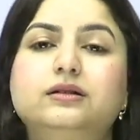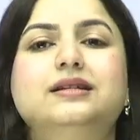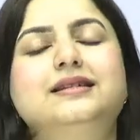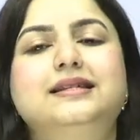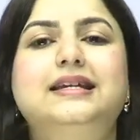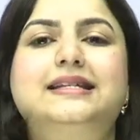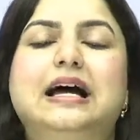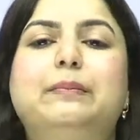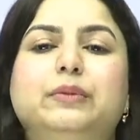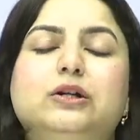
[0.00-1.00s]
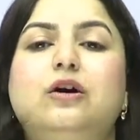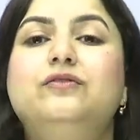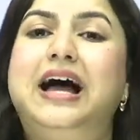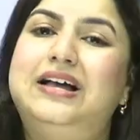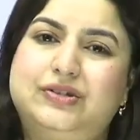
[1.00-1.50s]
This is an example
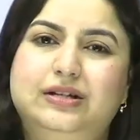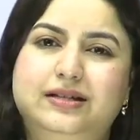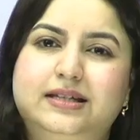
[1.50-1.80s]
of assonance.